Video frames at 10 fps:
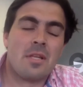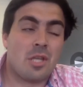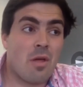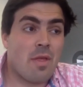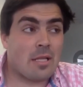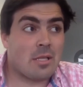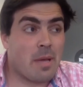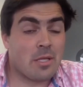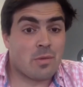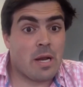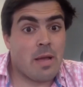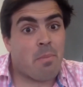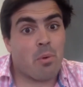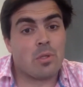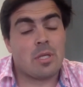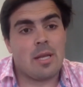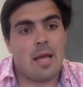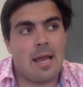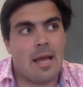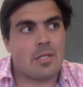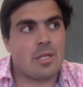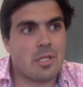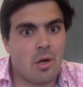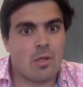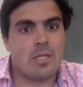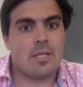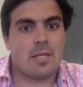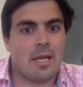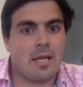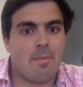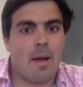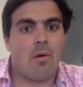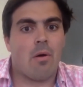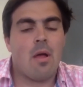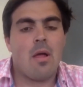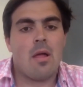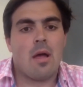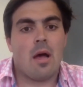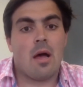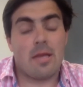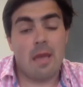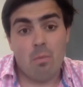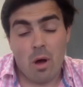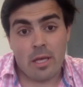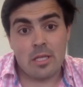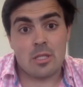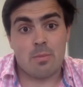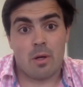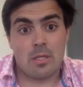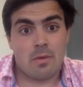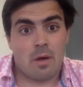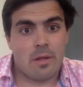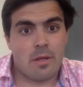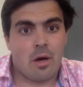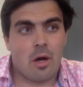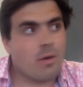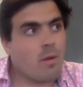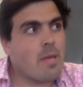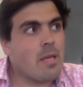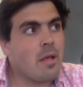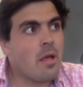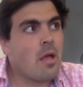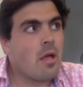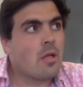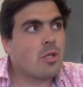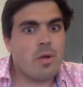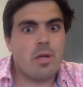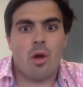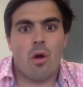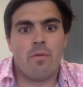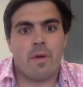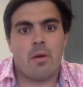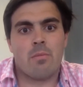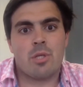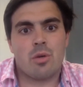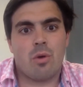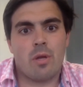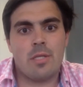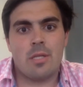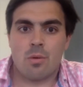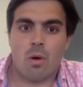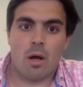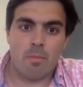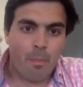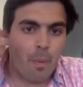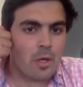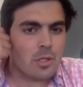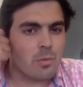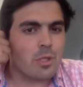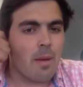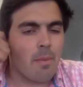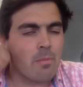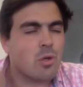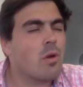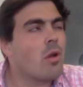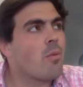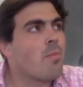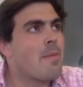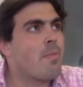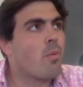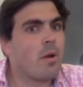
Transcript: So that to me is really important, and actually starting to think about, working smarter rather than harder. I mean, during COVID, I'm sure, and this is quite a personal share, but I'm sure a lot of people would